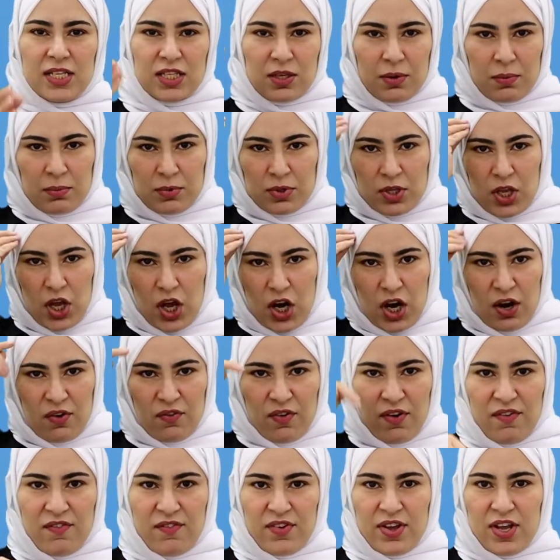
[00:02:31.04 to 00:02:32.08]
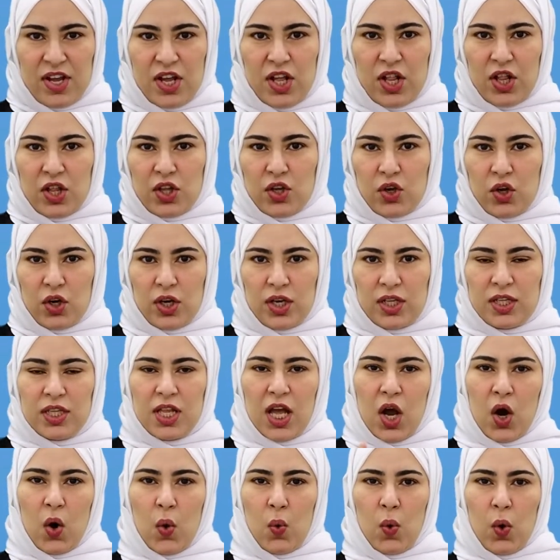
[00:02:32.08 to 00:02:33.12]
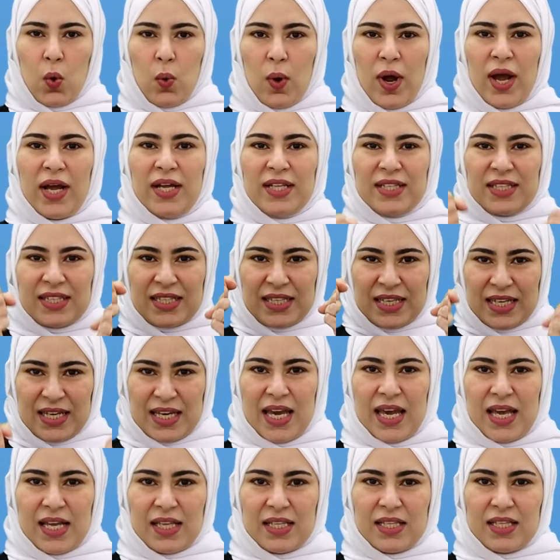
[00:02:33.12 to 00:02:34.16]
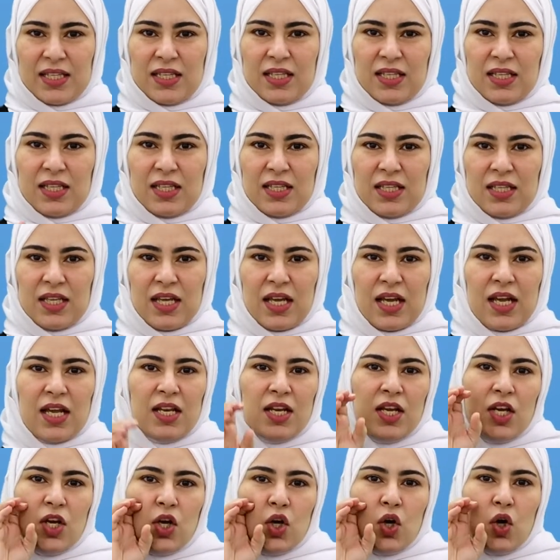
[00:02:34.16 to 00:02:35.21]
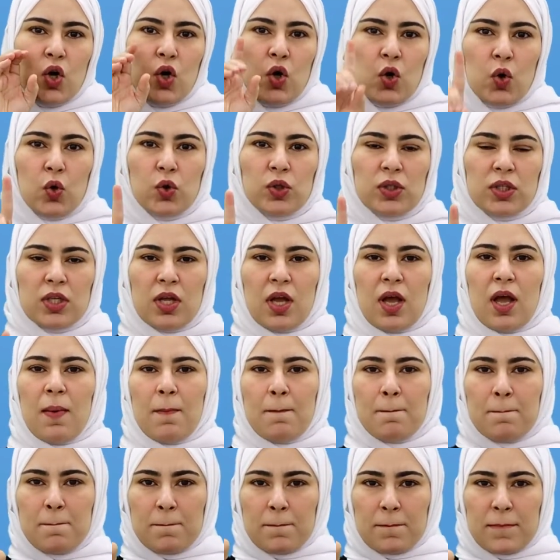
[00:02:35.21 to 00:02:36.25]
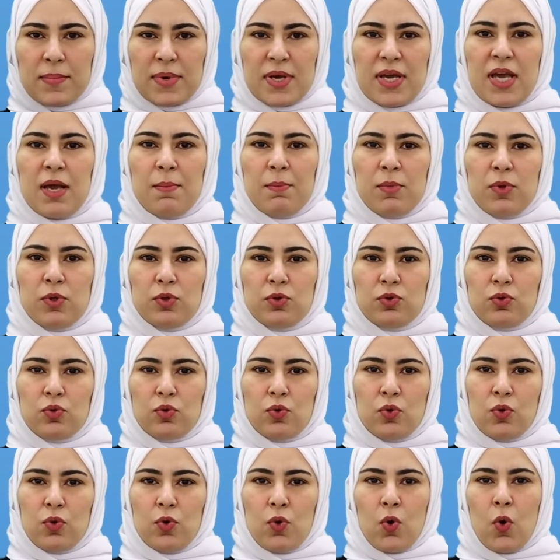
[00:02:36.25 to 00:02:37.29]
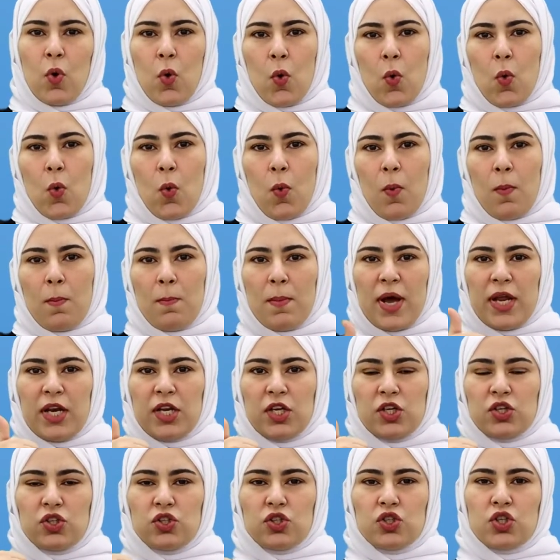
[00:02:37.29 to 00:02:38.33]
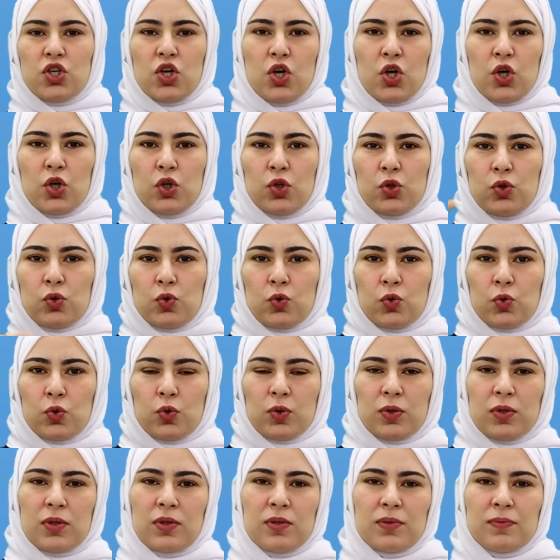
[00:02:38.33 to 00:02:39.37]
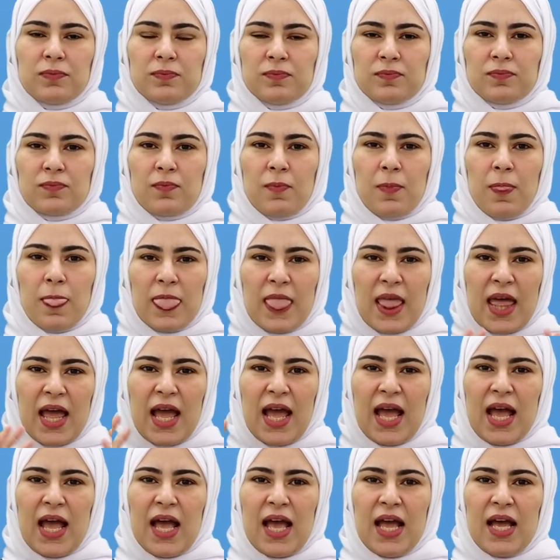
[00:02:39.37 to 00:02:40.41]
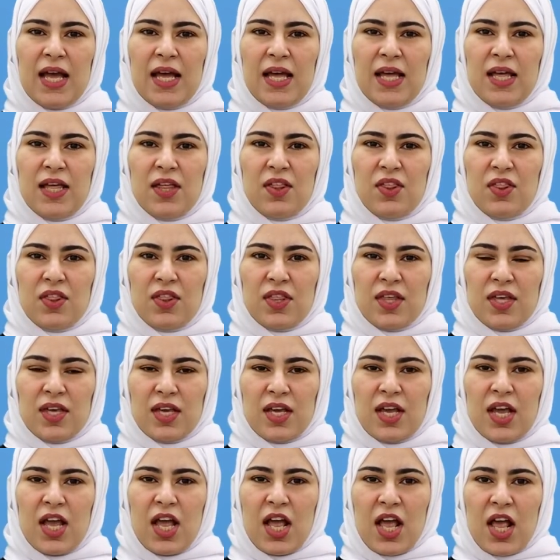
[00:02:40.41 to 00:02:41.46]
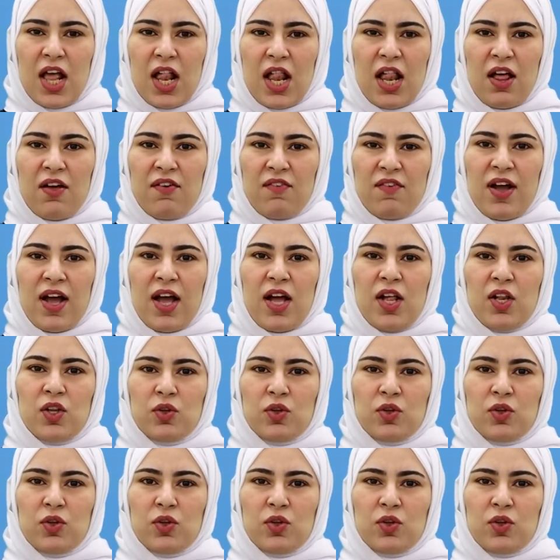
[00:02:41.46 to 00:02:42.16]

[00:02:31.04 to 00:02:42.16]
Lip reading: can, could, be able to, manage to. These modal verbs express ability and inability.